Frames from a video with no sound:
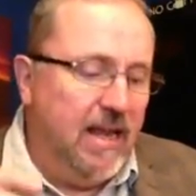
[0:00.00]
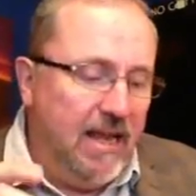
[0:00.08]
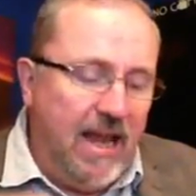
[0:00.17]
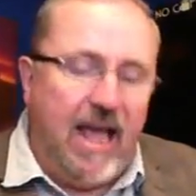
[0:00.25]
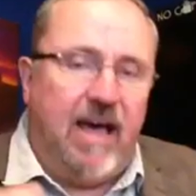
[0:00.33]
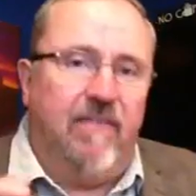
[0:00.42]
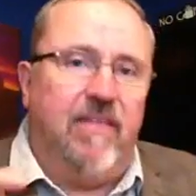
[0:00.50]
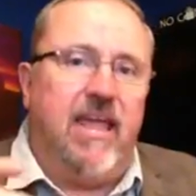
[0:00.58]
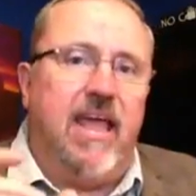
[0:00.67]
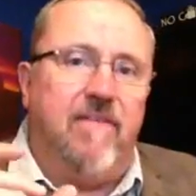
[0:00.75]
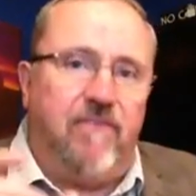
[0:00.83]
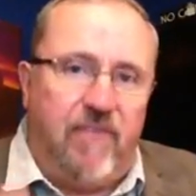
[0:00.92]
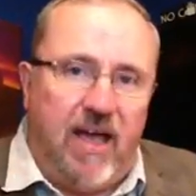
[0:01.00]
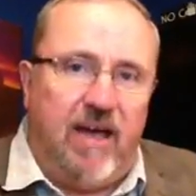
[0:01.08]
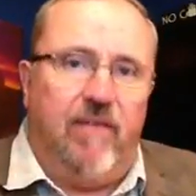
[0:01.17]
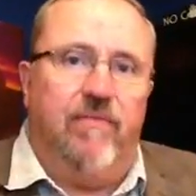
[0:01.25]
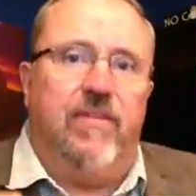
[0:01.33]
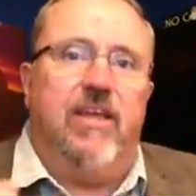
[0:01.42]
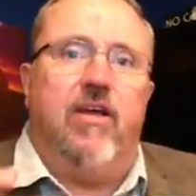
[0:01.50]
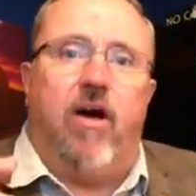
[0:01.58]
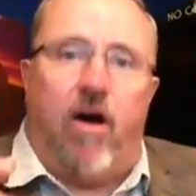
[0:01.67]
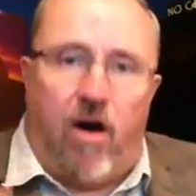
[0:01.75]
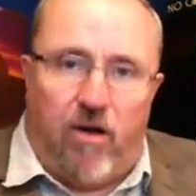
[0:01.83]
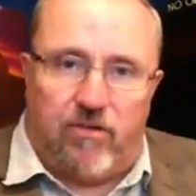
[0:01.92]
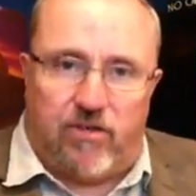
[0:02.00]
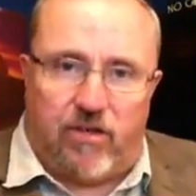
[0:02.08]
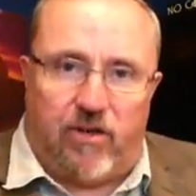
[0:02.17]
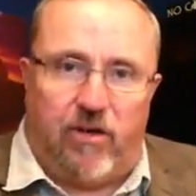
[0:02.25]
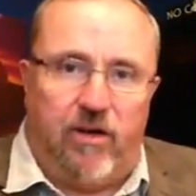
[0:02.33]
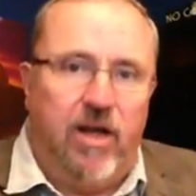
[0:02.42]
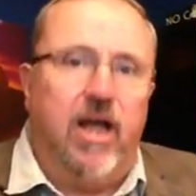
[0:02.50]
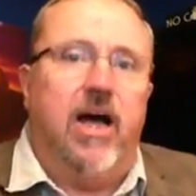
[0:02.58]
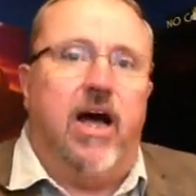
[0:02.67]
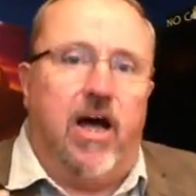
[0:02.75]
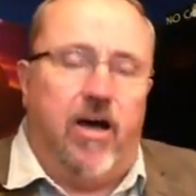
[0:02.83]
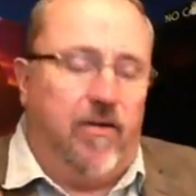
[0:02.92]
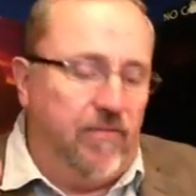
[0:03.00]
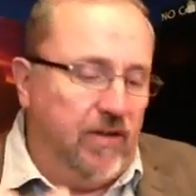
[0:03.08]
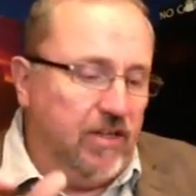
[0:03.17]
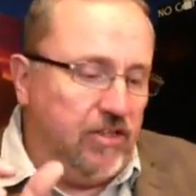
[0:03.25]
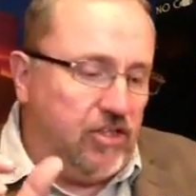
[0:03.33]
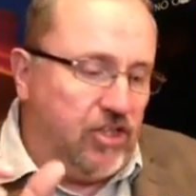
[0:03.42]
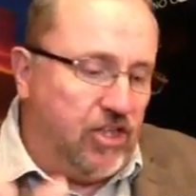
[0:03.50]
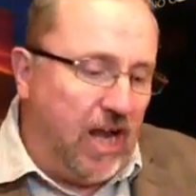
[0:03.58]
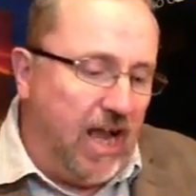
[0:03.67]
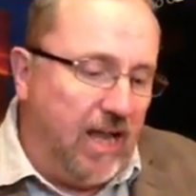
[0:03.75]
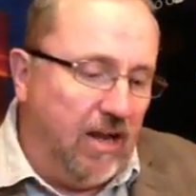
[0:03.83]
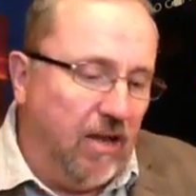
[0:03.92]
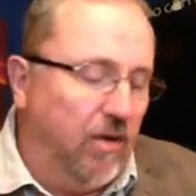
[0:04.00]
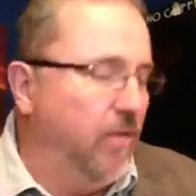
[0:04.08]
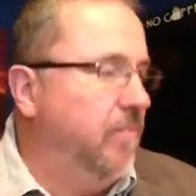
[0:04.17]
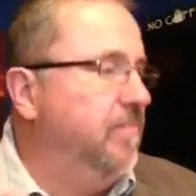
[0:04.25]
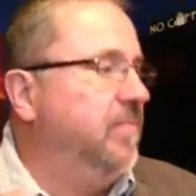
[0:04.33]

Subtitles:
Now they have found the altar of Shilo.